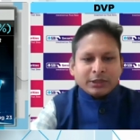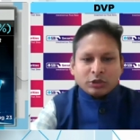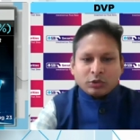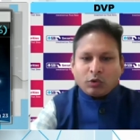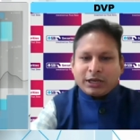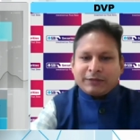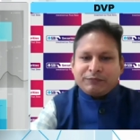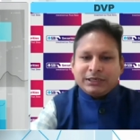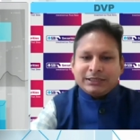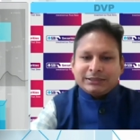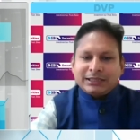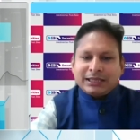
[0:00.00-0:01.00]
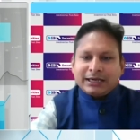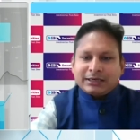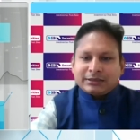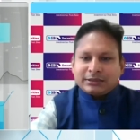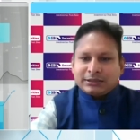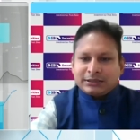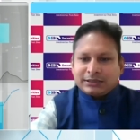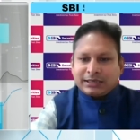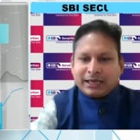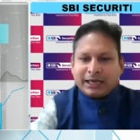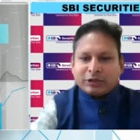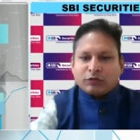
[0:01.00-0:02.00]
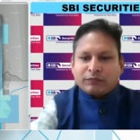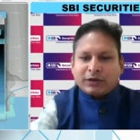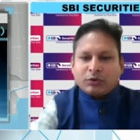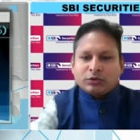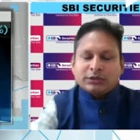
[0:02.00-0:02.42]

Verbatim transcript: So what I feel is that uh, as of now,